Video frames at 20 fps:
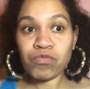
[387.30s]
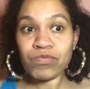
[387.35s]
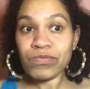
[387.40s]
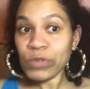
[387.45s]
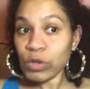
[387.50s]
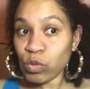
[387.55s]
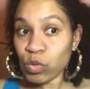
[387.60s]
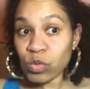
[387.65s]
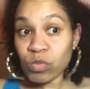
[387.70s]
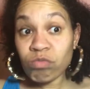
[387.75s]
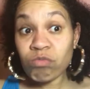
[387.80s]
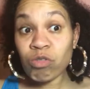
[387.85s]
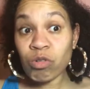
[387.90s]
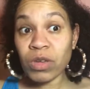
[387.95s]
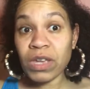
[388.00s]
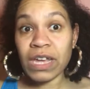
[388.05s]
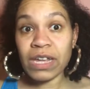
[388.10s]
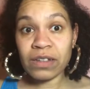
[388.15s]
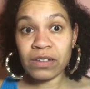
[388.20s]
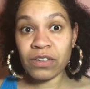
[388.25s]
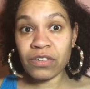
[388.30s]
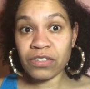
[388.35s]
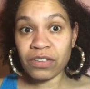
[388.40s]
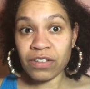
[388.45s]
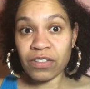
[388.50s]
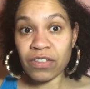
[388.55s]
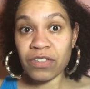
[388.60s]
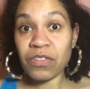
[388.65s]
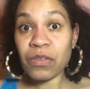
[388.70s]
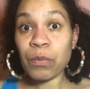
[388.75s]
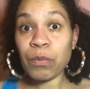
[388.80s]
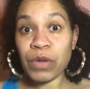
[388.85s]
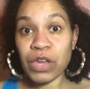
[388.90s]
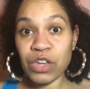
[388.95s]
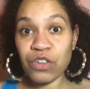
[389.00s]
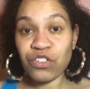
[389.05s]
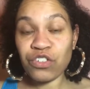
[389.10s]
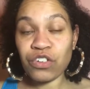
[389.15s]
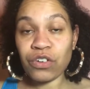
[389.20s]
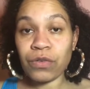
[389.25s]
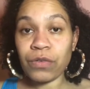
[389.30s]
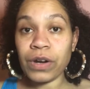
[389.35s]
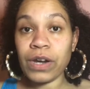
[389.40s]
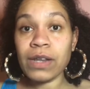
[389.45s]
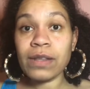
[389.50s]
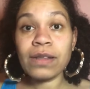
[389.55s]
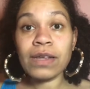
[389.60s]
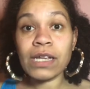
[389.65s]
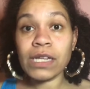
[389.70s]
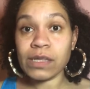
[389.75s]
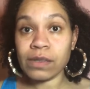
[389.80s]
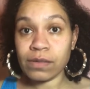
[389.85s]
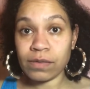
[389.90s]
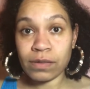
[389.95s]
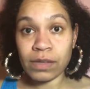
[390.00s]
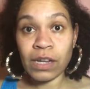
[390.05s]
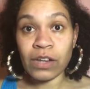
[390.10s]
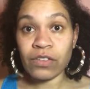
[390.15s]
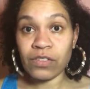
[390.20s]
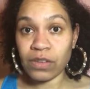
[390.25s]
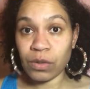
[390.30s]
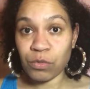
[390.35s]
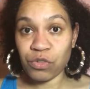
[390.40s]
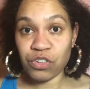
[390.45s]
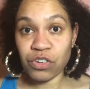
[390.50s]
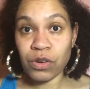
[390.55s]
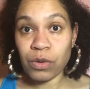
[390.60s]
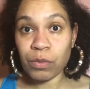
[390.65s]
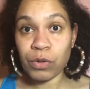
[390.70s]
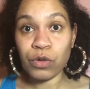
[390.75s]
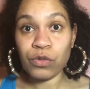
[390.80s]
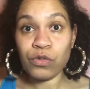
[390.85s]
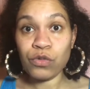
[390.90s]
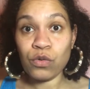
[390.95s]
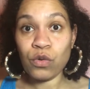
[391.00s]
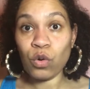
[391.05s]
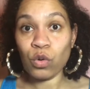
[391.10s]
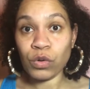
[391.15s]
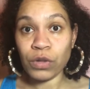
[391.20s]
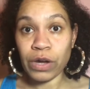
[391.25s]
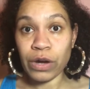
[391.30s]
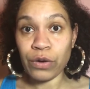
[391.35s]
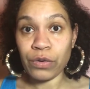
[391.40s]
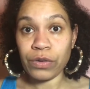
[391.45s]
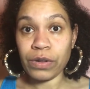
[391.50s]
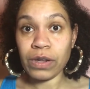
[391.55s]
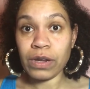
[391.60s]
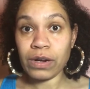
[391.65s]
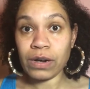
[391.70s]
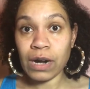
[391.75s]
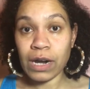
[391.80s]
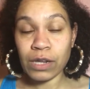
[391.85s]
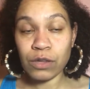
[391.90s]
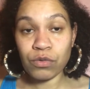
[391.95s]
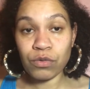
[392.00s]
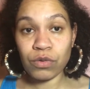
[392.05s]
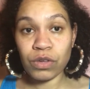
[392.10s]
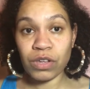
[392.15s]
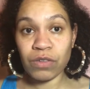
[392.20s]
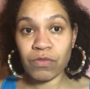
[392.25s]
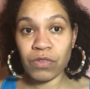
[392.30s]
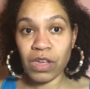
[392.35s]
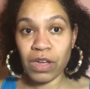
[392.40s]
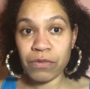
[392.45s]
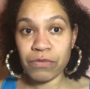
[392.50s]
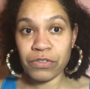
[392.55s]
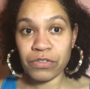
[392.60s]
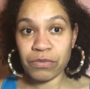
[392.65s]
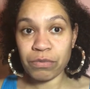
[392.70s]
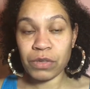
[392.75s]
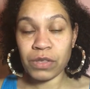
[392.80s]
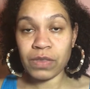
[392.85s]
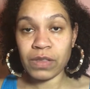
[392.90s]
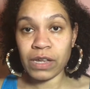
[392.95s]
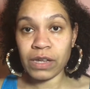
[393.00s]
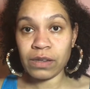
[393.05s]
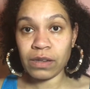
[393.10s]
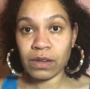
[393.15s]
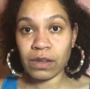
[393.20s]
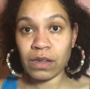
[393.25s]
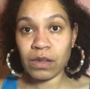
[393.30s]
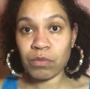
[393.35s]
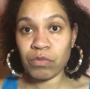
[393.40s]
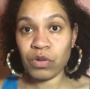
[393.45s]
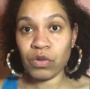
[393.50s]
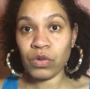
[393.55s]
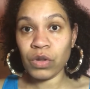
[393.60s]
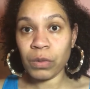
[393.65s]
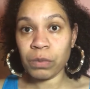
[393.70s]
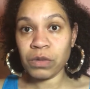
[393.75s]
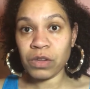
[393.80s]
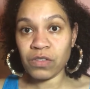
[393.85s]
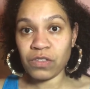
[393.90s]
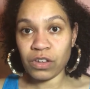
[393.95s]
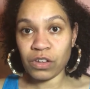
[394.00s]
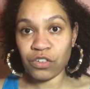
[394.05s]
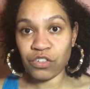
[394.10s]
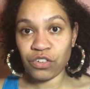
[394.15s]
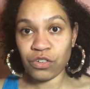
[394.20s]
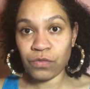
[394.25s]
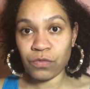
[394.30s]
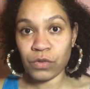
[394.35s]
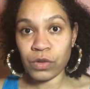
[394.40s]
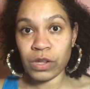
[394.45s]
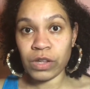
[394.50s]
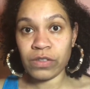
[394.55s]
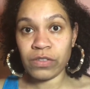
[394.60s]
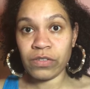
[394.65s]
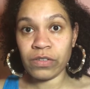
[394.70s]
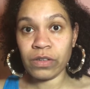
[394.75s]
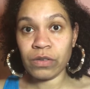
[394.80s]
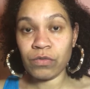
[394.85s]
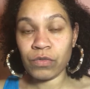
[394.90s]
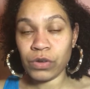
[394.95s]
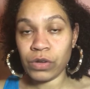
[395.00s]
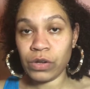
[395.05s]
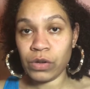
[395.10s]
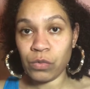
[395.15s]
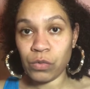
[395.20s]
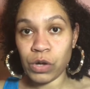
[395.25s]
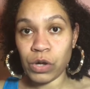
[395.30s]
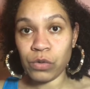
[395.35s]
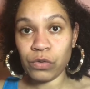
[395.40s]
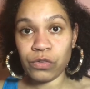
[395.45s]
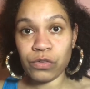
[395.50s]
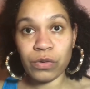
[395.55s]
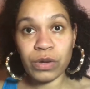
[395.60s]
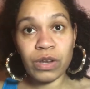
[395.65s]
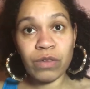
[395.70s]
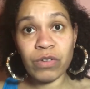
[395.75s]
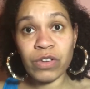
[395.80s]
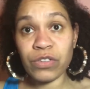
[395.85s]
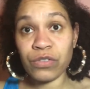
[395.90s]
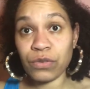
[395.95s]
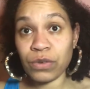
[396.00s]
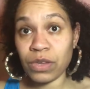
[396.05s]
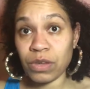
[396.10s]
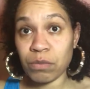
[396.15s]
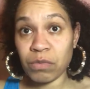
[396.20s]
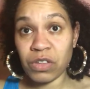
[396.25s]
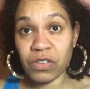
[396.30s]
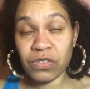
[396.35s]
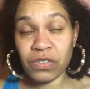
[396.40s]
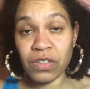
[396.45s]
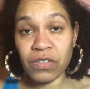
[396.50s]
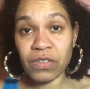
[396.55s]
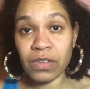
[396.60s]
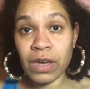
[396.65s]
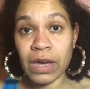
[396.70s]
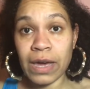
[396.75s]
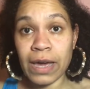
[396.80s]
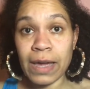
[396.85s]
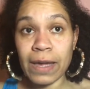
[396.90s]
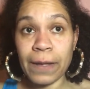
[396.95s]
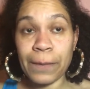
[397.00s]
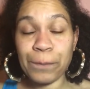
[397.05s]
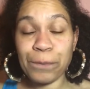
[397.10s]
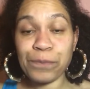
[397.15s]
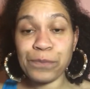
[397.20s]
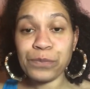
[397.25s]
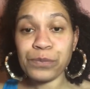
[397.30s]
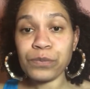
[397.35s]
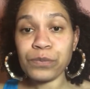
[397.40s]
you you get this anticipation, right, that that some shit about to go down there. I do give Kevin Smith that that he built up the tension for that scene really well. So anyway, so he meets this guy, and